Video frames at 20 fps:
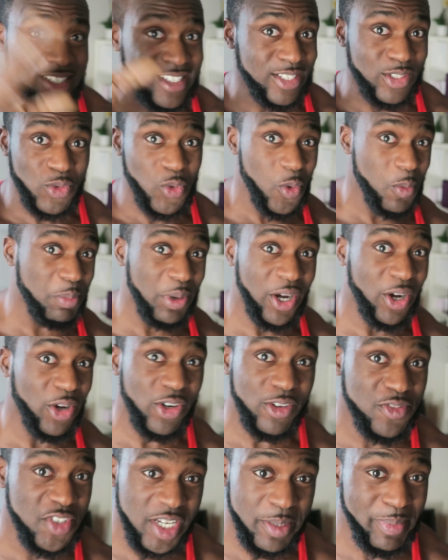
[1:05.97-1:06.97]
This is all
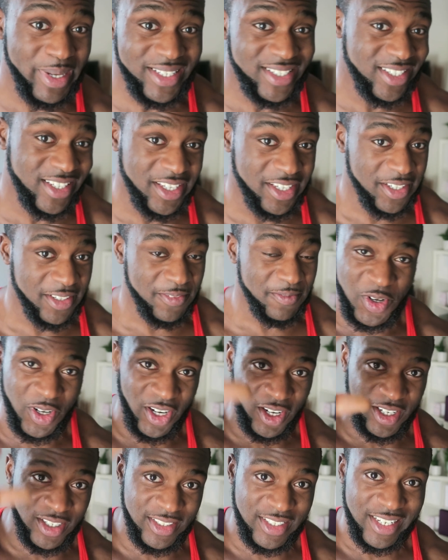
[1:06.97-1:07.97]
part of gym etiquette. You
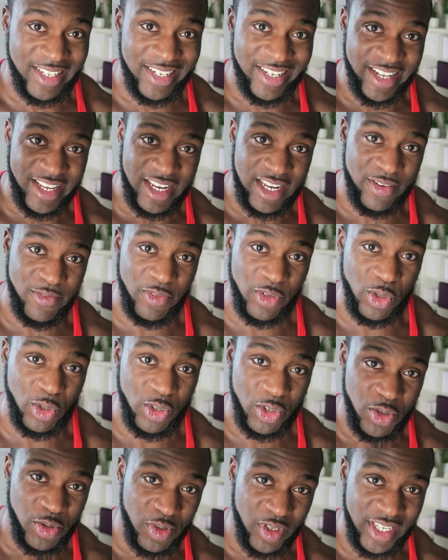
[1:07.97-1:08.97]
can't leave
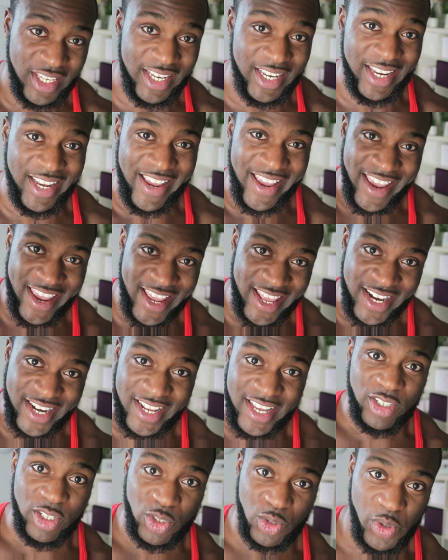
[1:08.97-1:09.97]
your dookie
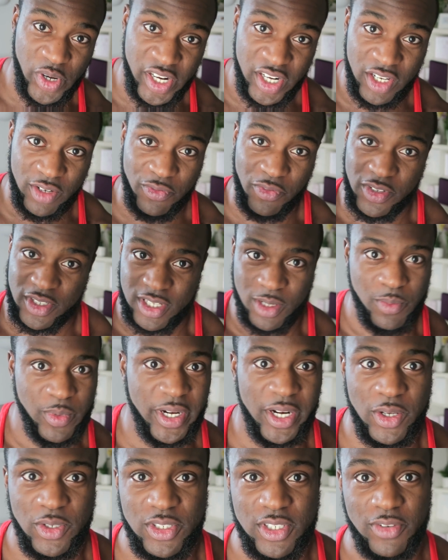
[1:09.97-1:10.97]
in the toilet for
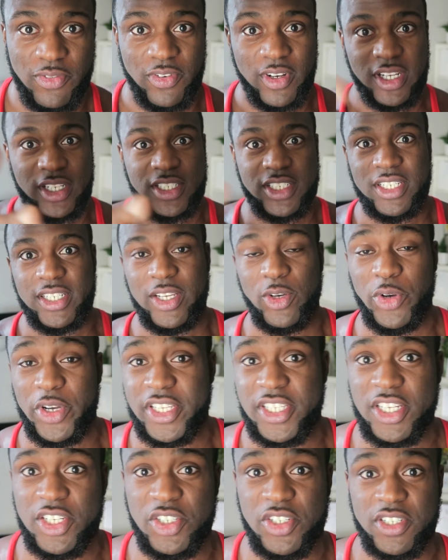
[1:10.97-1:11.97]
someone else to flush. Or
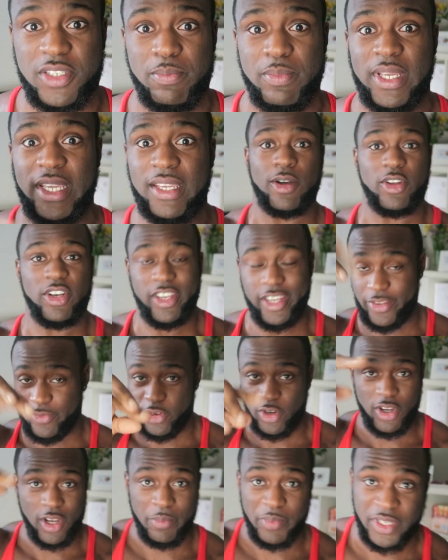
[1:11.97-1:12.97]
is it just me? Go on, leave
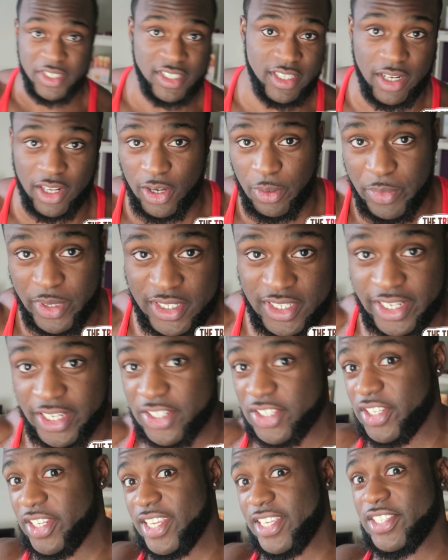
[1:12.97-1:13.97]
your comments in the comment
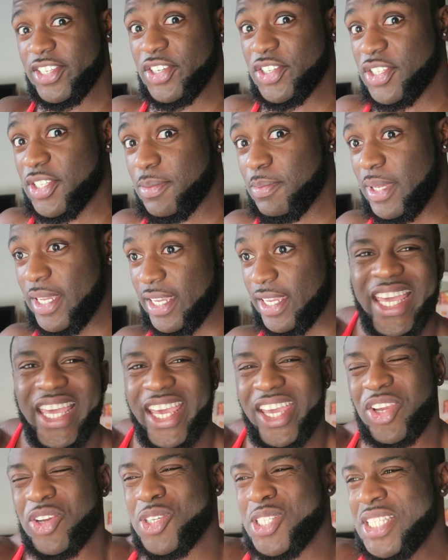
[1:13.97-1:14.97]
section. Is it just
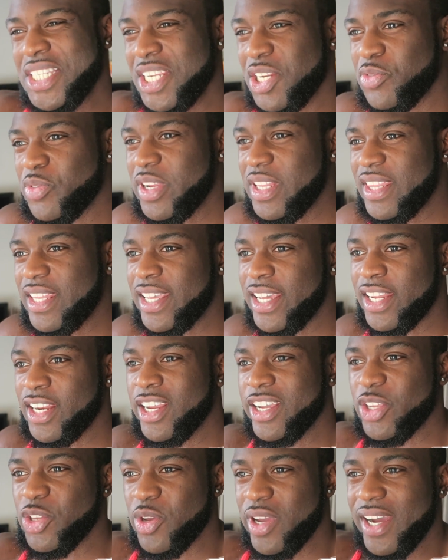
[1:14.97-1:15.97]
Okay, considering that
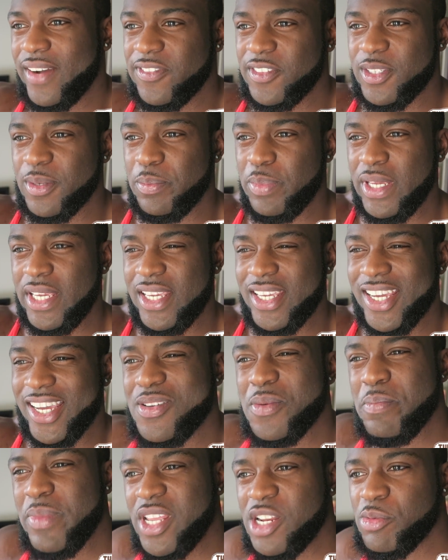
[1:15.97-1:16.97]
you have to be
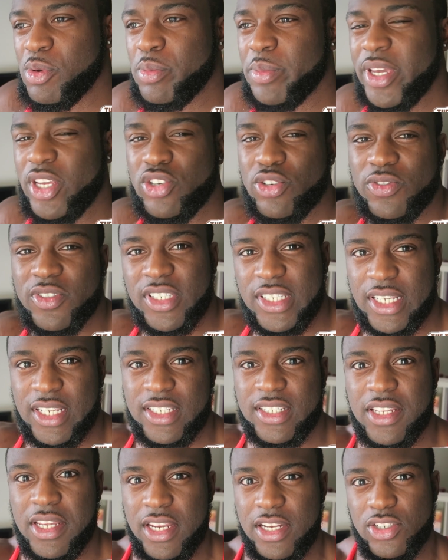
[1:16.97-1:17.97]
a minimum age of
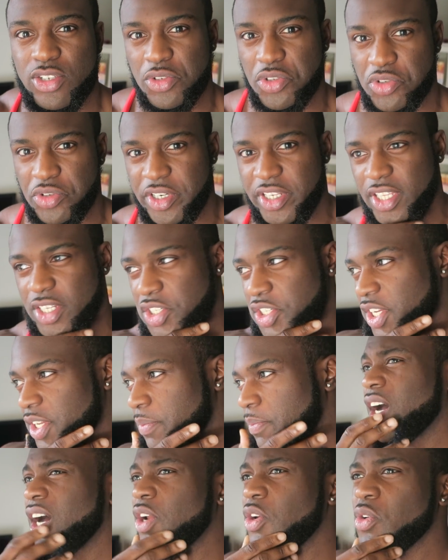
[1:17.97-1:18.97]
16 to join the
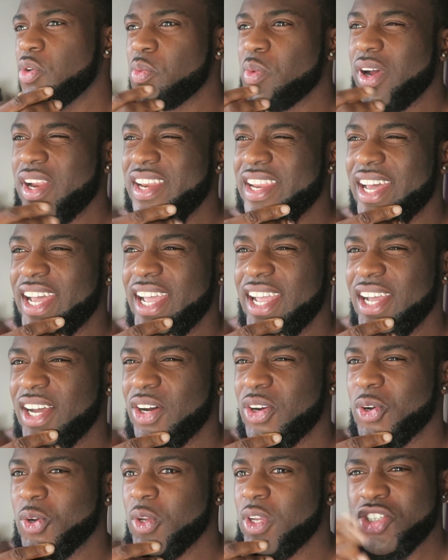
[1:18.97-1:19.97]
gym, I do wonder
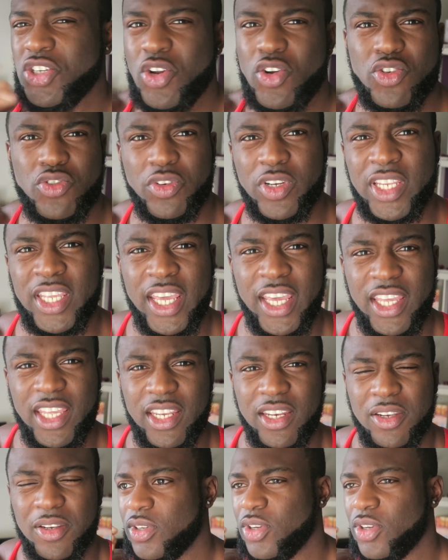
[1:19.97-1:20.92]
how children get in.